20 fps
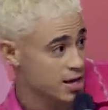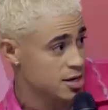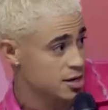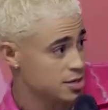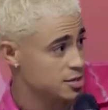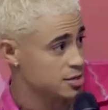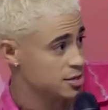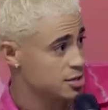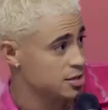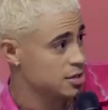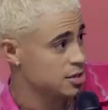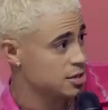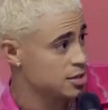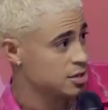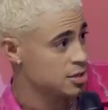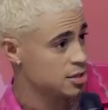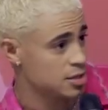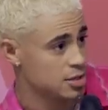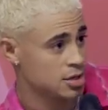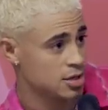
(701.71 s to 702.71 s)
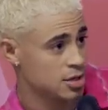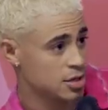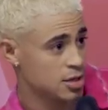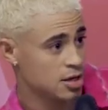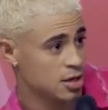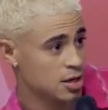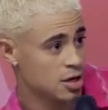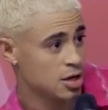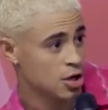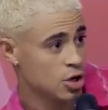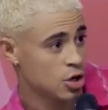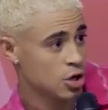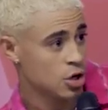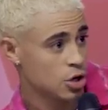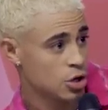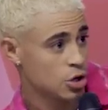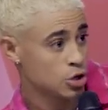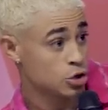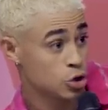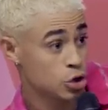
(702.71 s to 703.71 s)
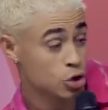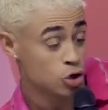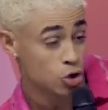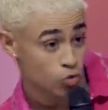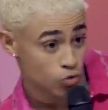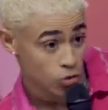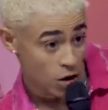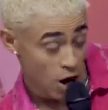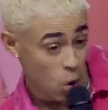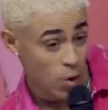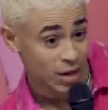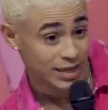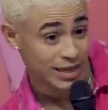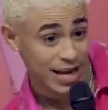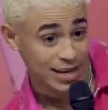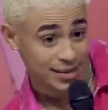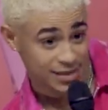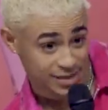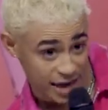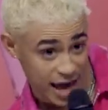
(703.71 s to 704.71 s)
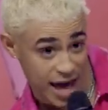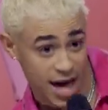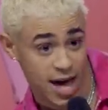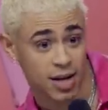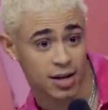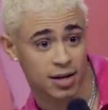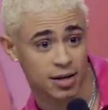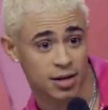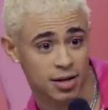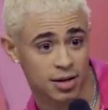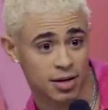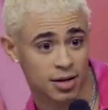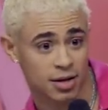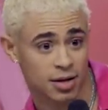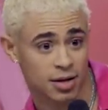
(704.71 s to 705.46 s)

is? Do you know what they said?